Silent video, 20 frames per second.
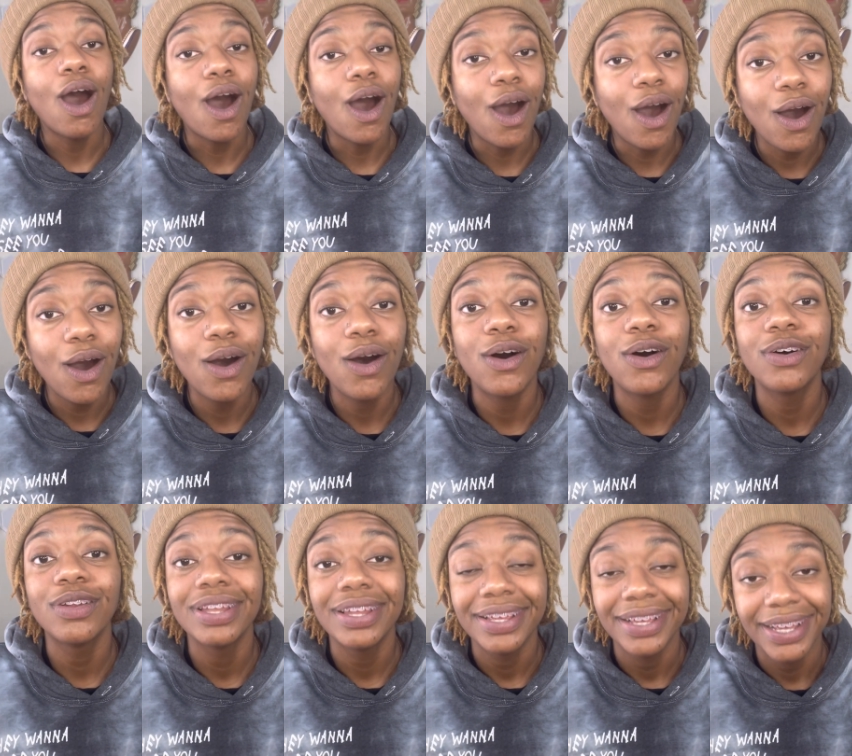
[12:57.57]

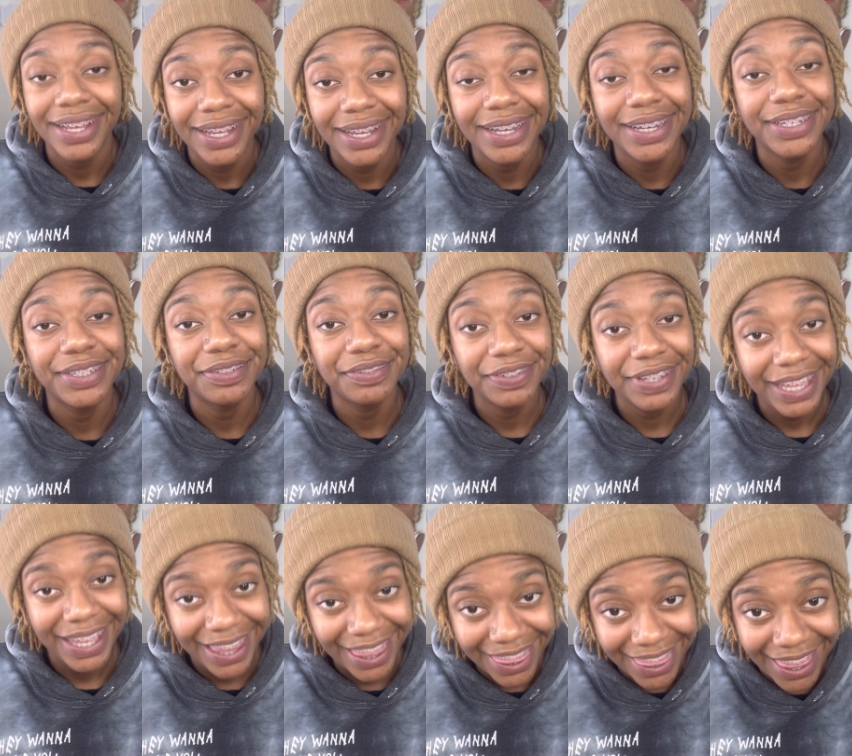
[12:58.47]
all of
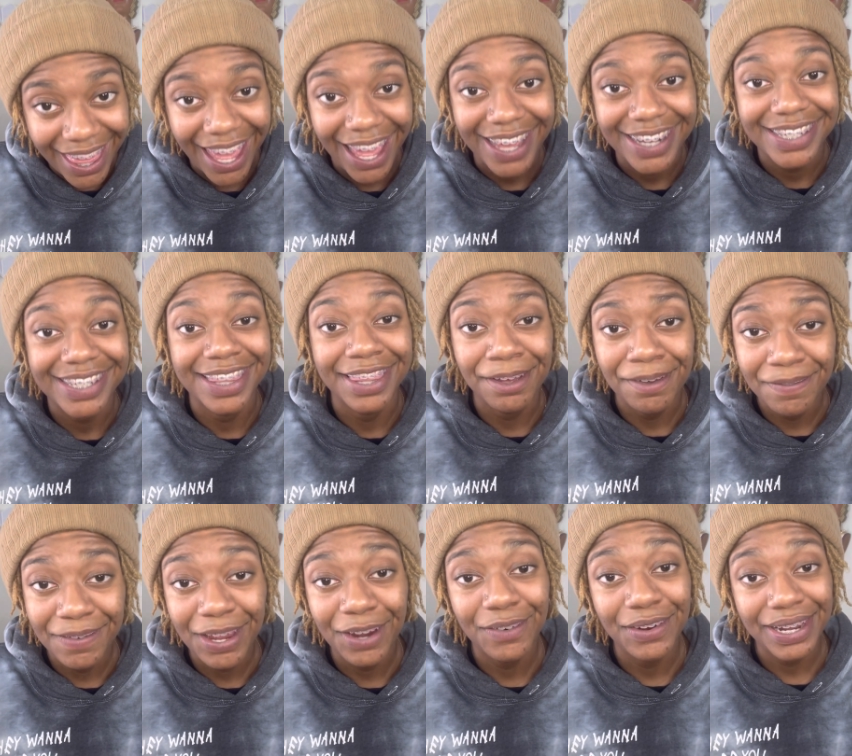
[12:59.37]
that the
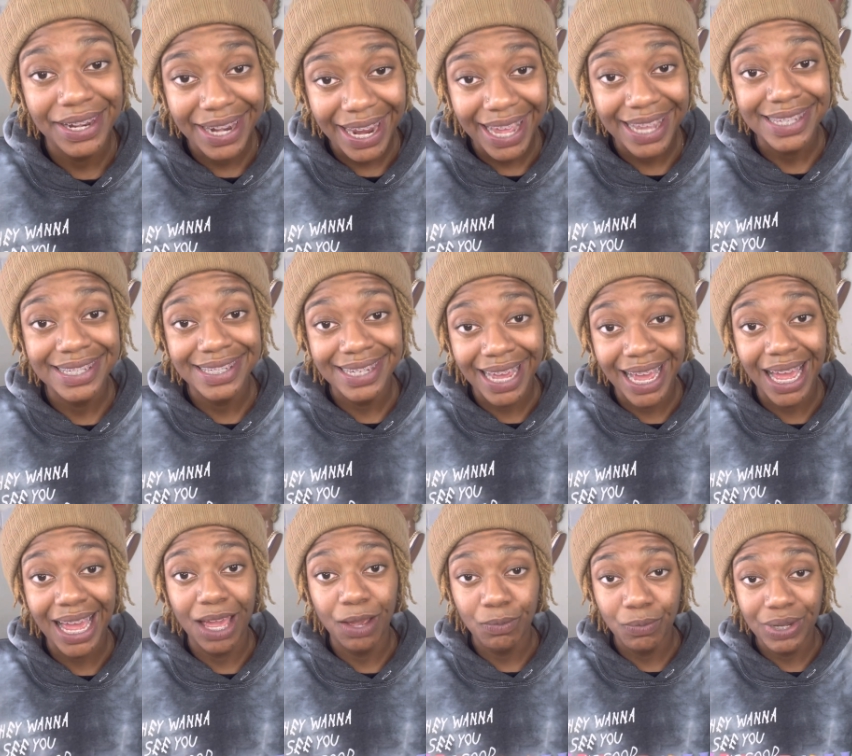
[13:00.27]
very next
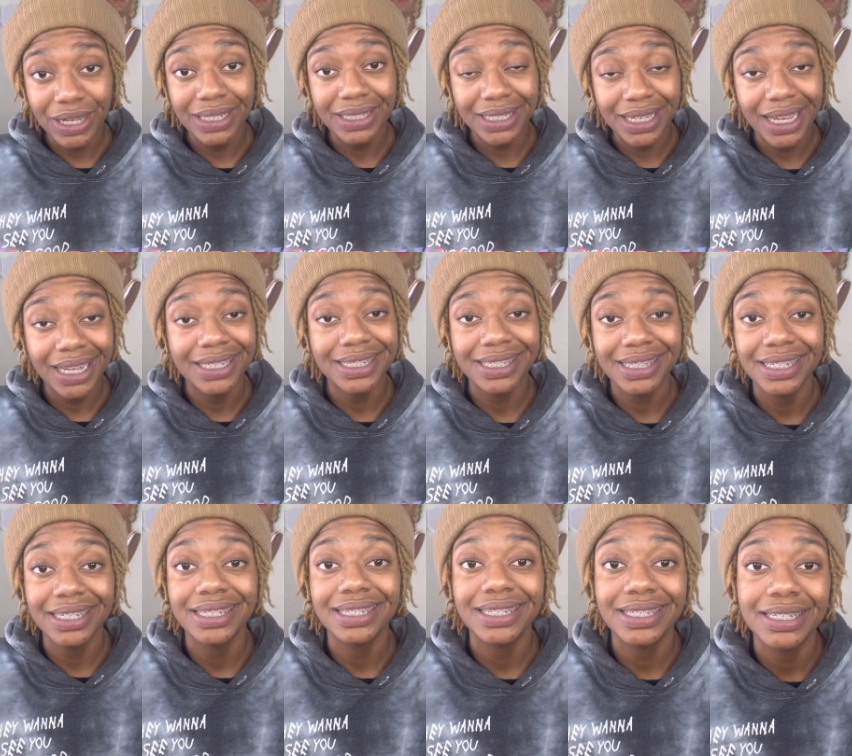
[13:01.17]
time we touch
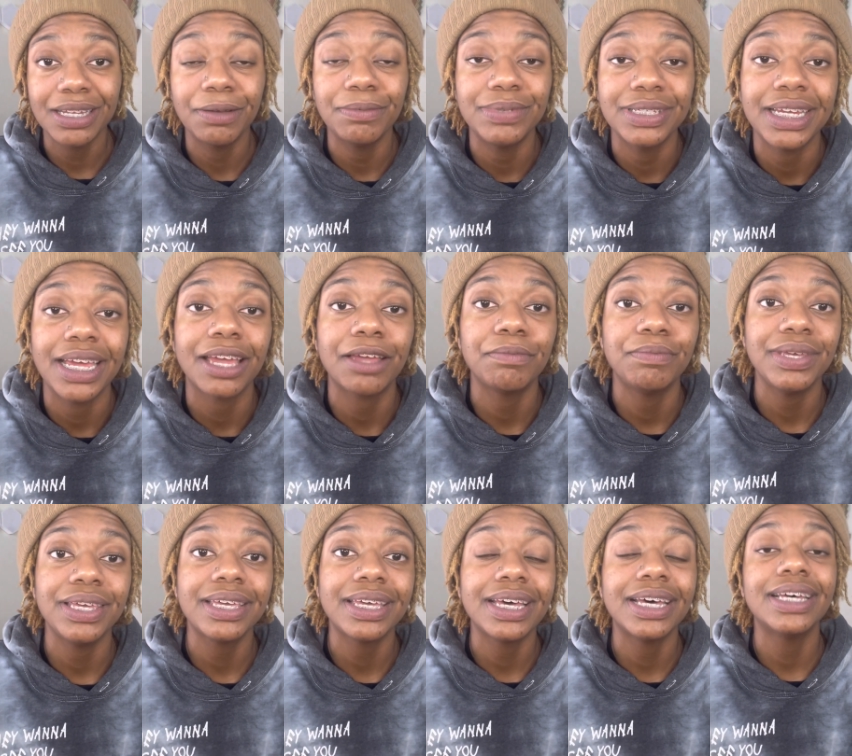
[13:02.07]
this subject
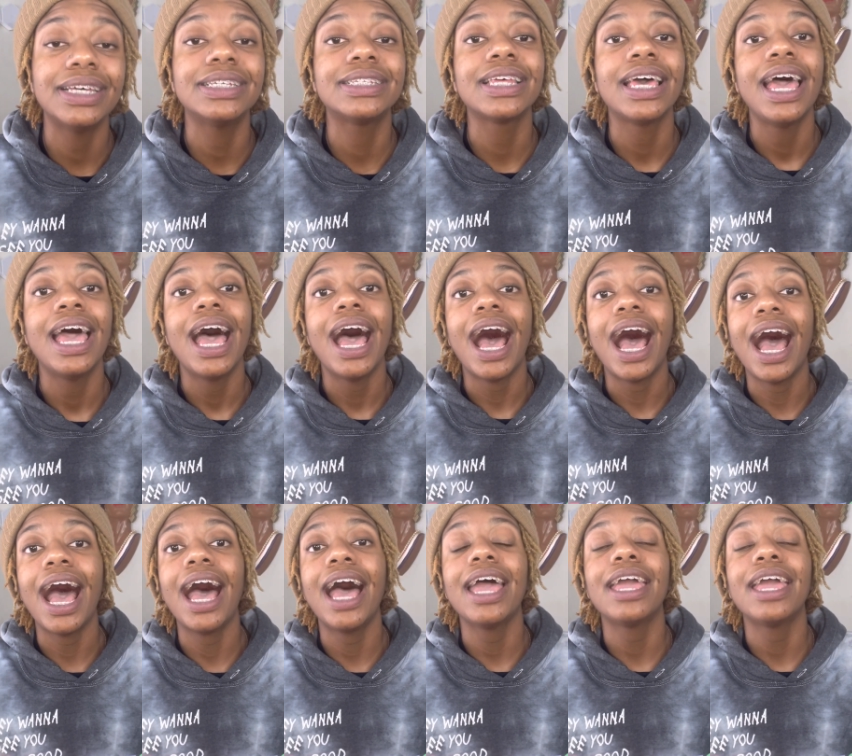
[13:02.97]
because I